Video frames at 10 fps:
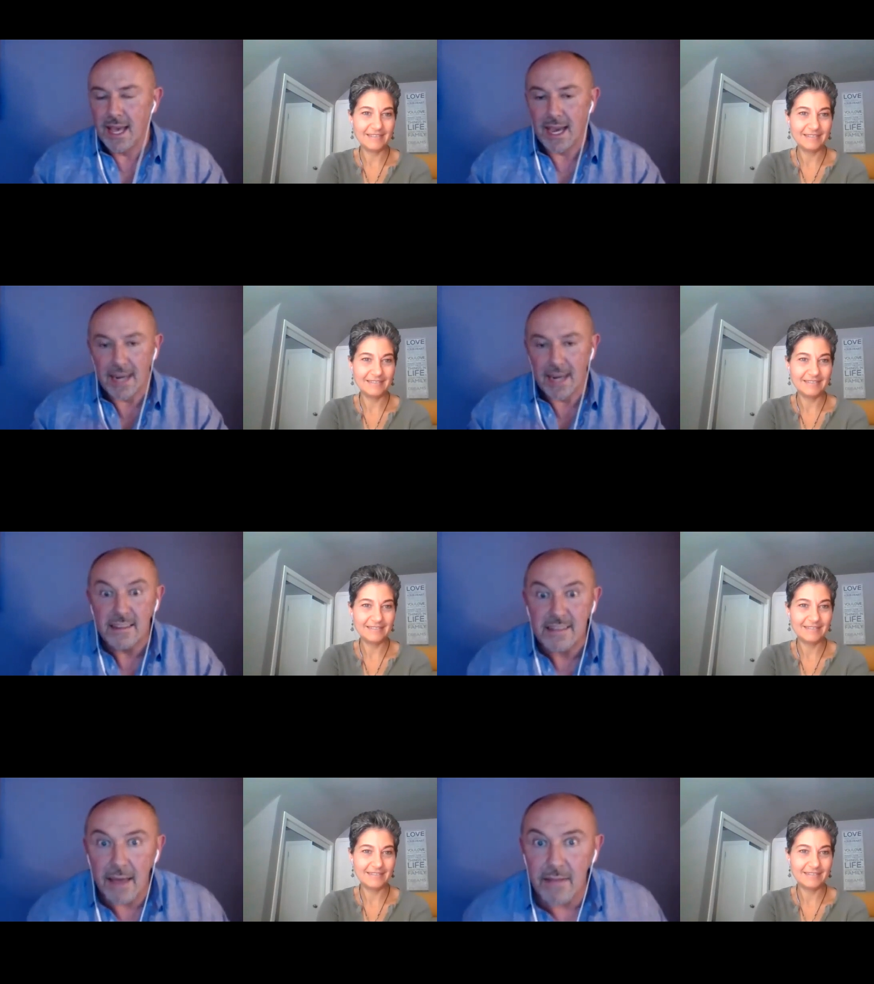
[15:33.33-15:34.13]
Speaker 1: and
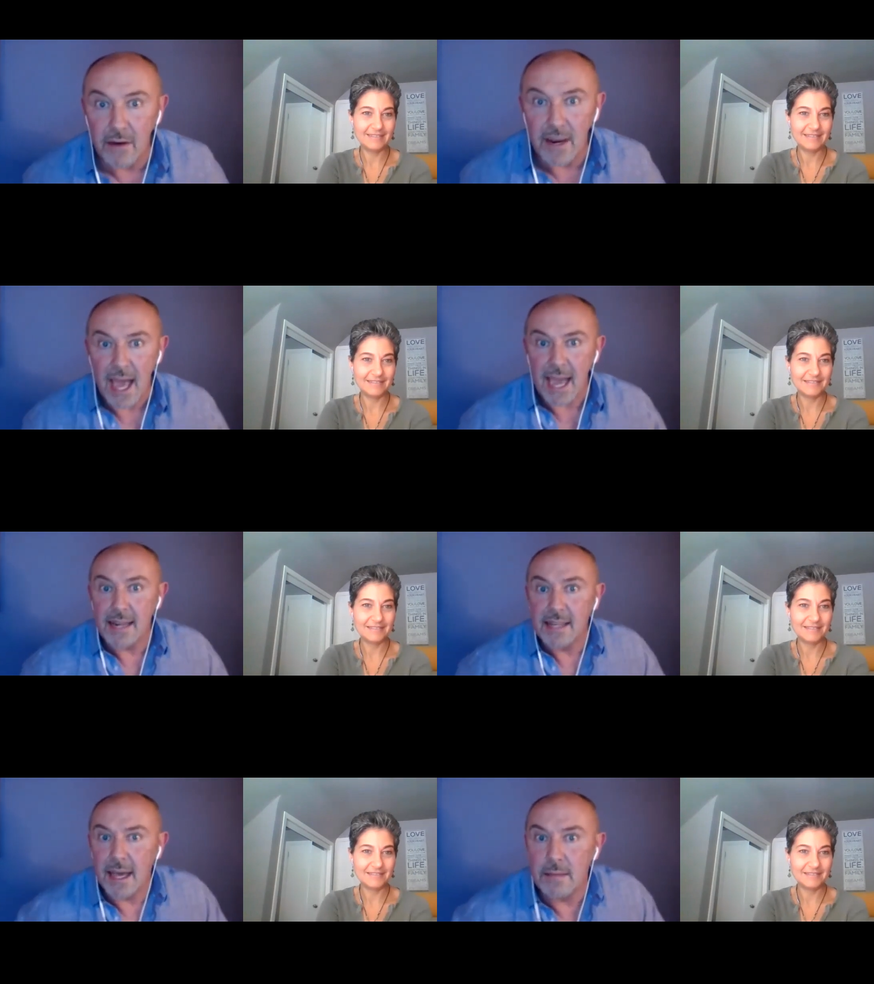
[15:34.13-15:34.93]
he sat there and
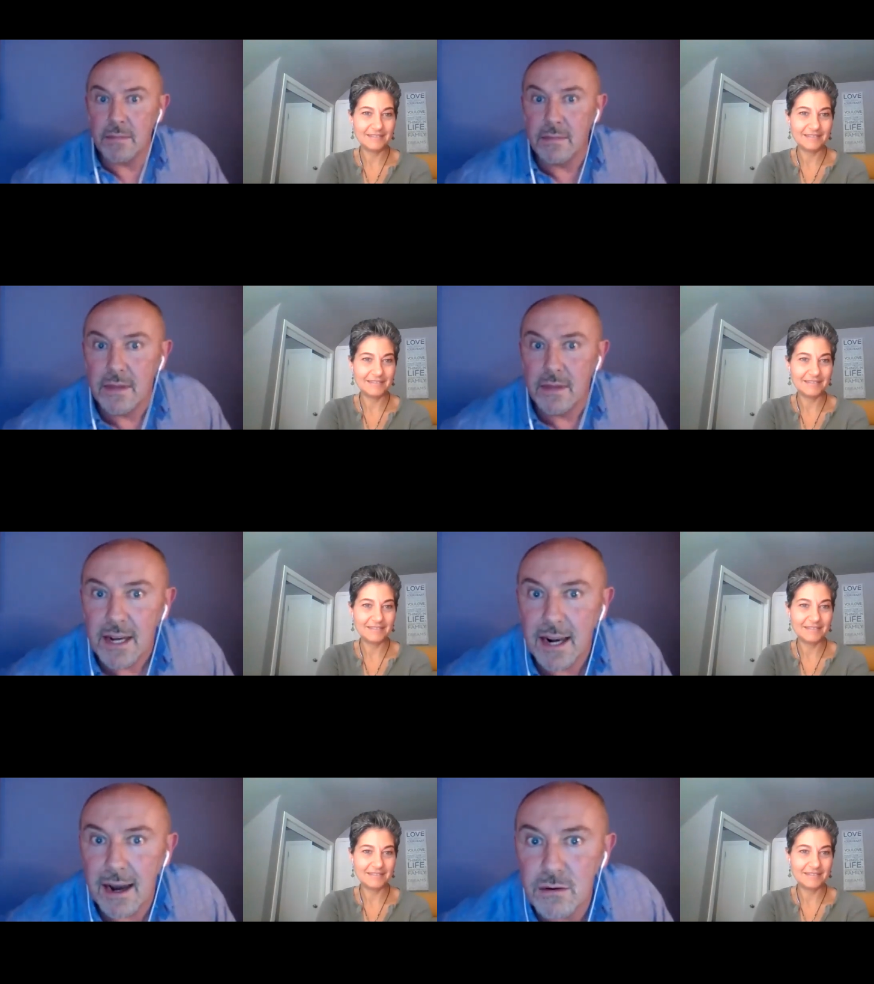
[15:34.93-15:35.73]
he came
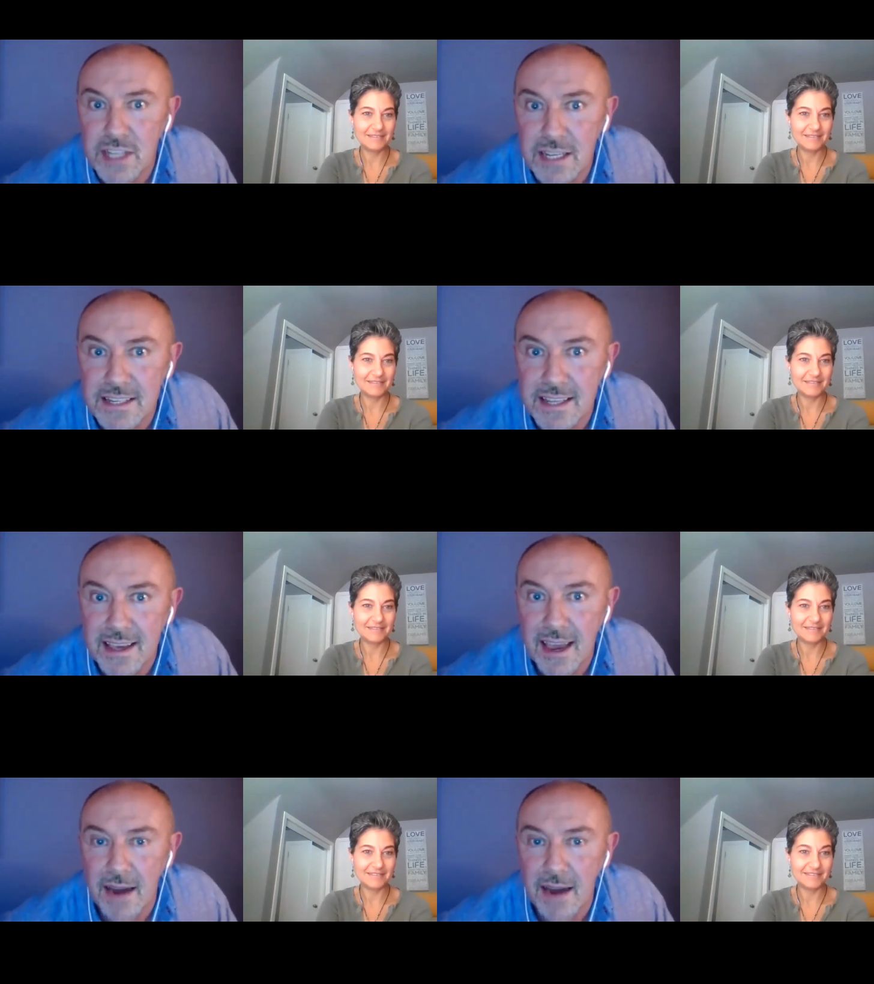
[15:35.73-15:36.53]
close into
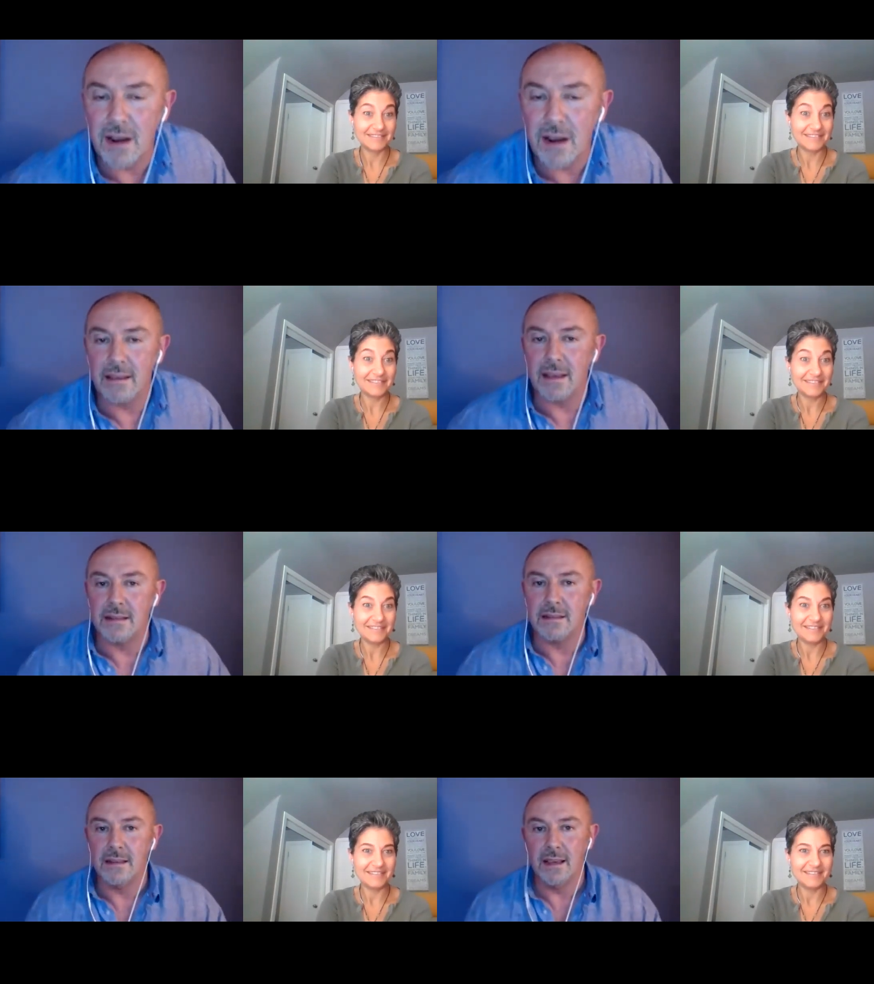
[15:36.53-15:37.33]
the camera like
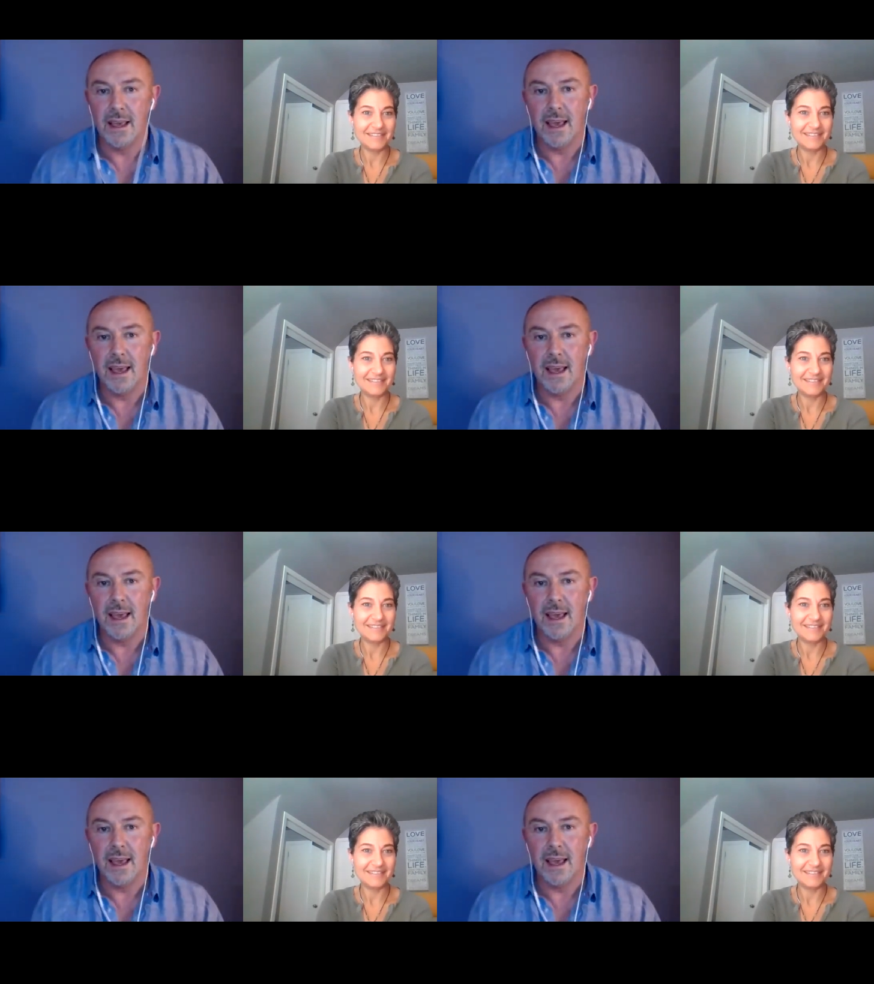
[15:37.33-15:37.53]
this.